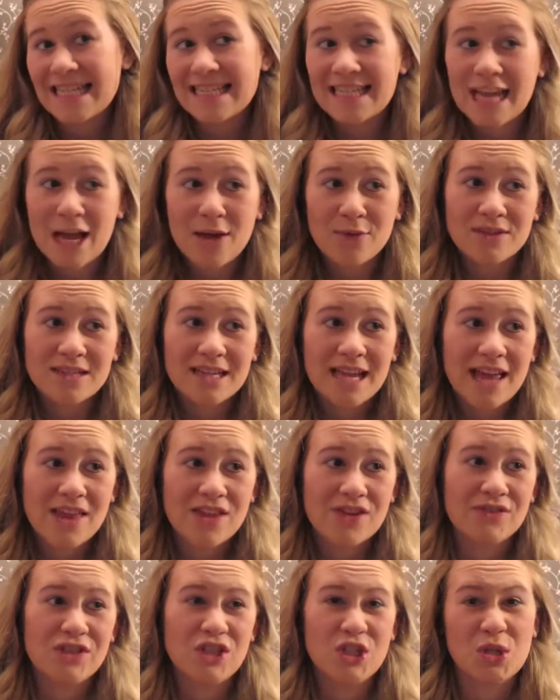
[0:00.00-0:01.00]
down
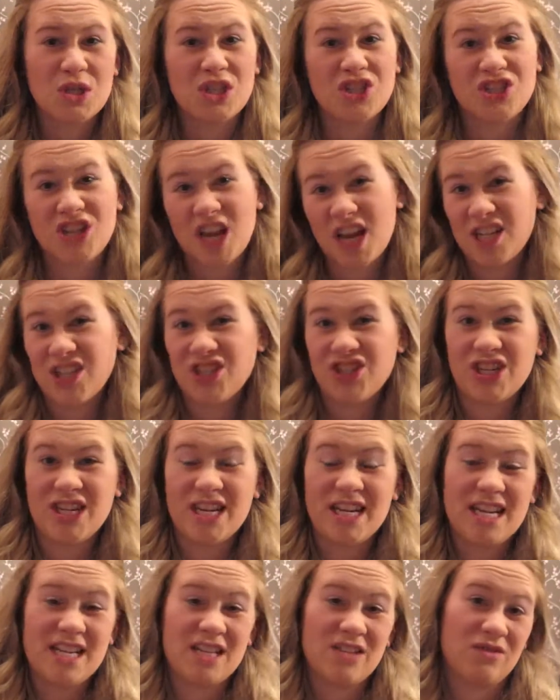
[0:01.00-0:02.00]
together and doing
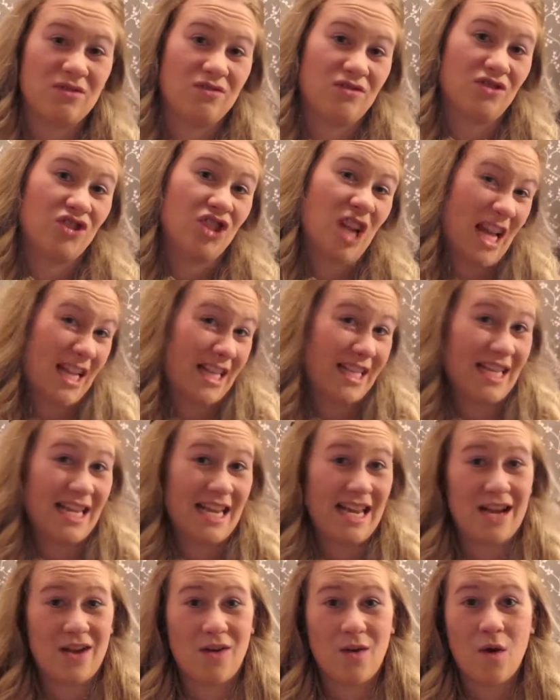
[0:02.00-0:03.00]
challenges or
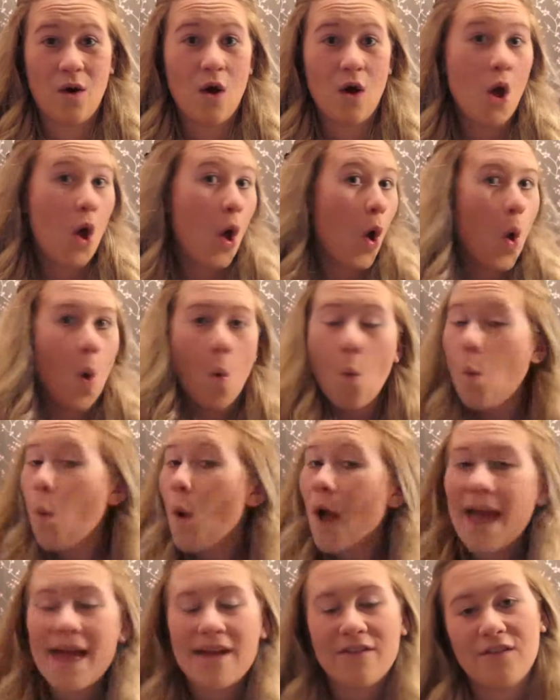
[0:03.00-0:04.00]
chatting or
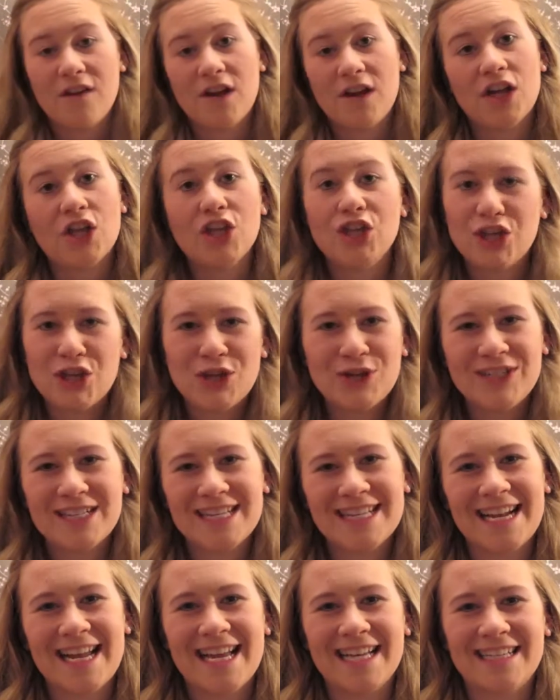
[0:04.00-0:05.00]
whatever, you
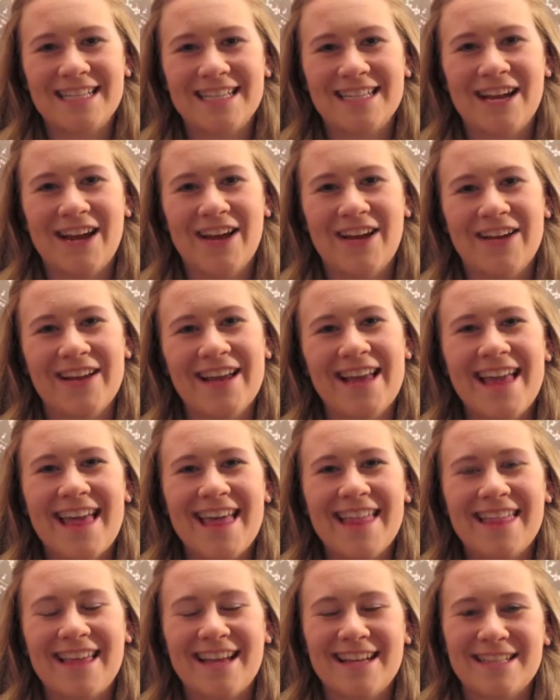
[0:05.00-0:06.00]
just let us know.
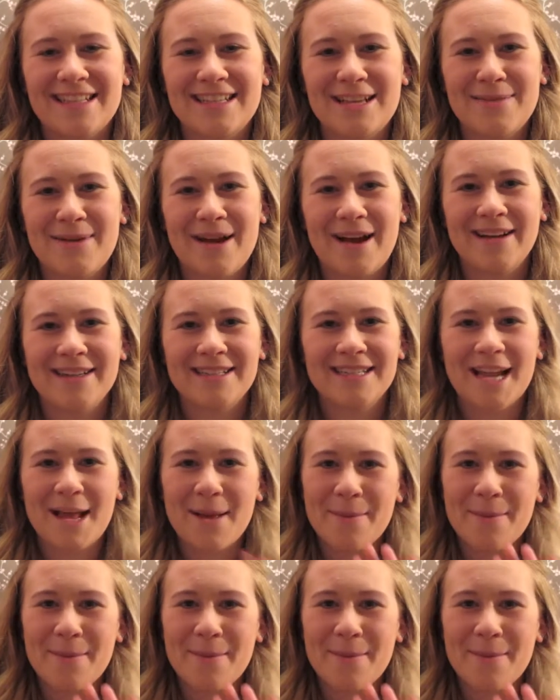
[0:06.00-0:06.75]
Thanks so much.